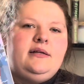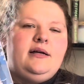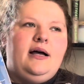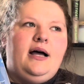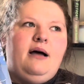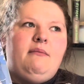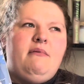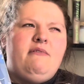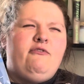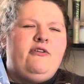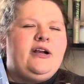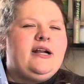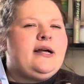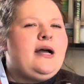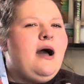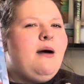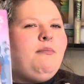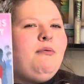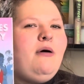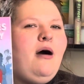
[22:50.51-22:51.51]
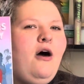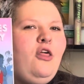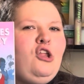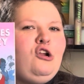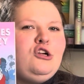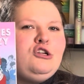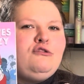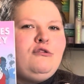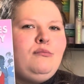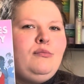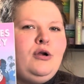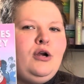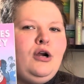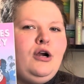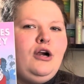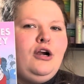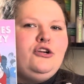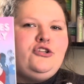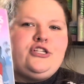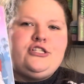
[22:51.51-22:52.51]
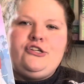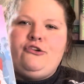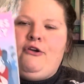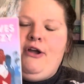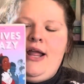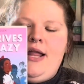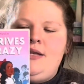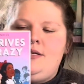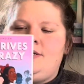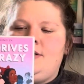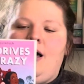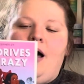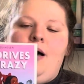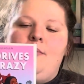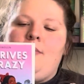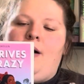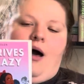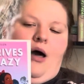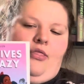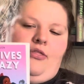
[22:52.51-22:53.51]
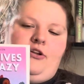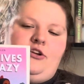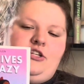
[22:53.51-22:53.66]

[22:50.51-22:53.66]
I've read a couple others from her. She's a great author.